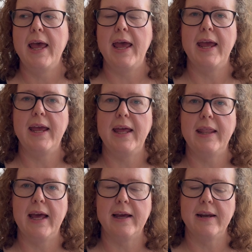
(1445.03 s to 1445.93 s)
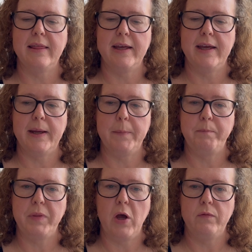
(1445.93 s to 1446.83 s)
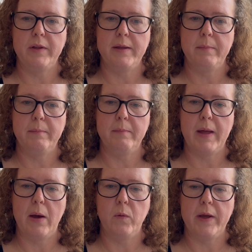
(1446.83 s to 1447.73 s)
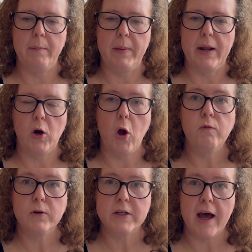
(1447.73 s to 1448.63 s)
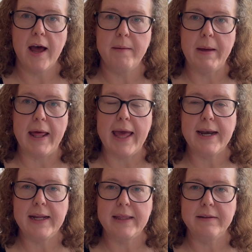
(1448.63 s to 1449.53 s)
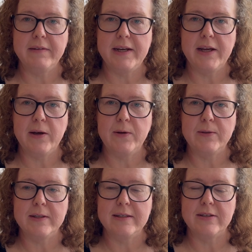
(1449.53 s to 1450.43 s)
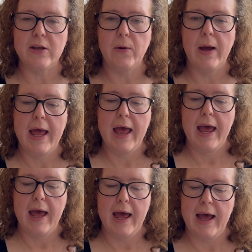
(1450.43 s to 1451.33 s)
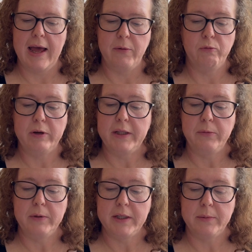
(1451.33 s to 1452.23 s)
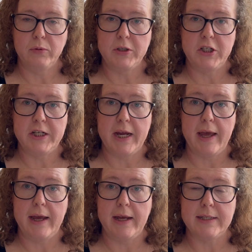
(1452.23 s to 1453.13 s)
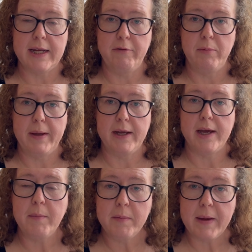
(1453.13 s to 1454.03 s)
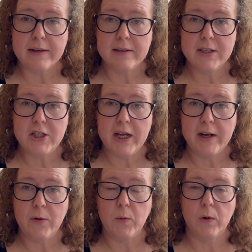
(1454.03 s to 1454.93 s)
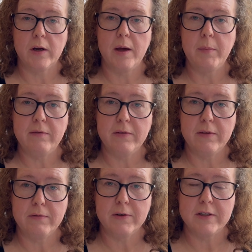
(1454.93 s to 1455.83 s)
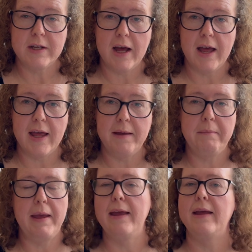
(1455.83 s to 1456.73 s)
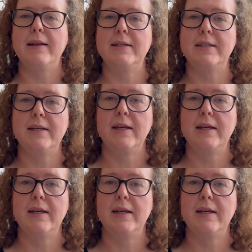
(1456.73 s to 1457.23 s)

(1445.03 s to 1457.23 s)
and that kind of thing. Hopefully I will get better over time at editing the videos. And so I really, really appreciate everybody coming back to the channel or coming for the first time. And